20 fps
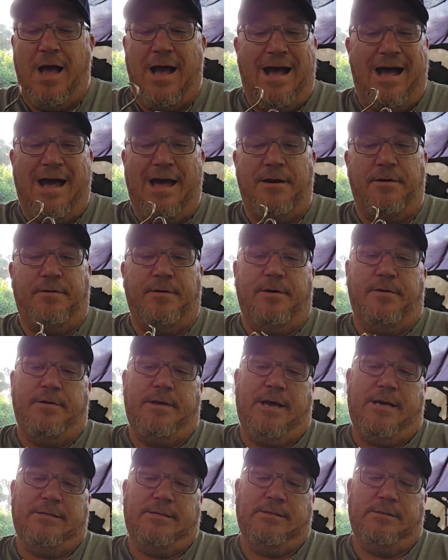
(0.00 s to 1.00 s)
I don't know,
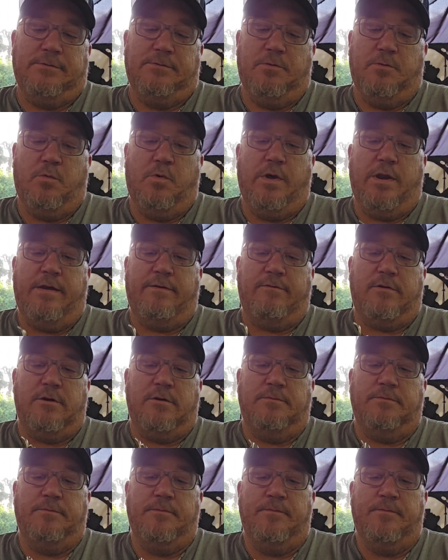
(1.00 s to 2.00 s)
guys. Whatever.
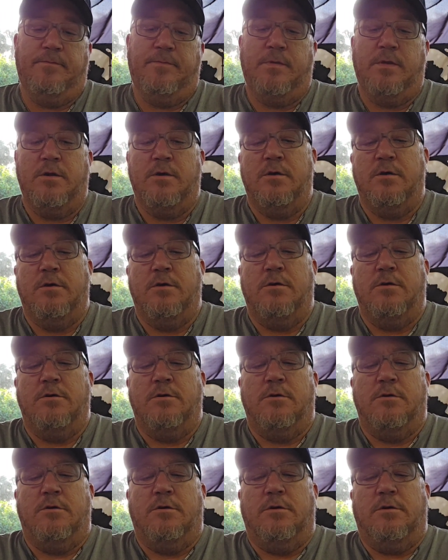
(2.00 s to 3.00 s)

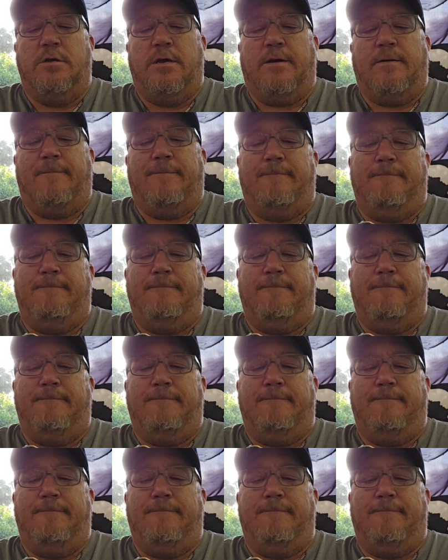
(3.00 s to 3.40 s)
There,